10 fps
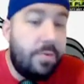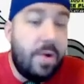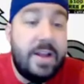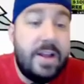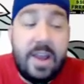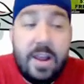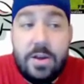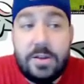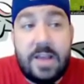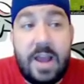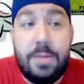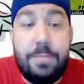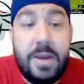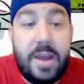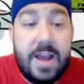Ryan Tannehill signed a
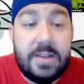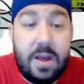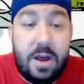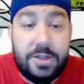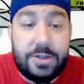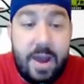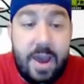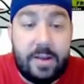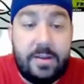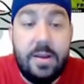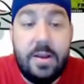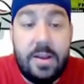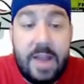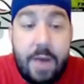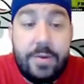big ass contract.
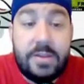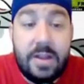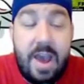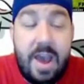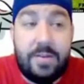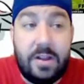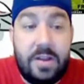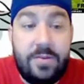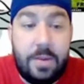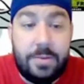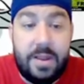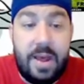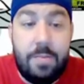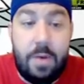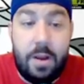Now he's going to have to live up to
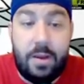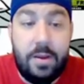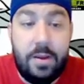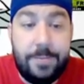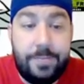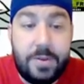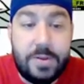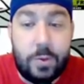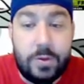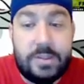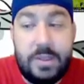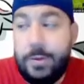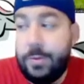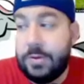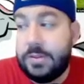that money. So we'll
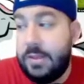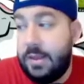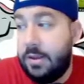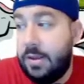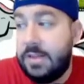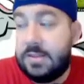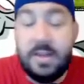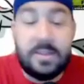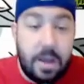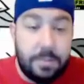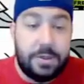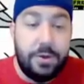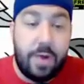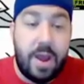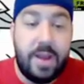see. It's up
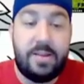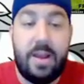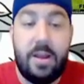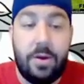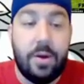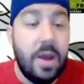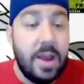to Ryan Tannehill.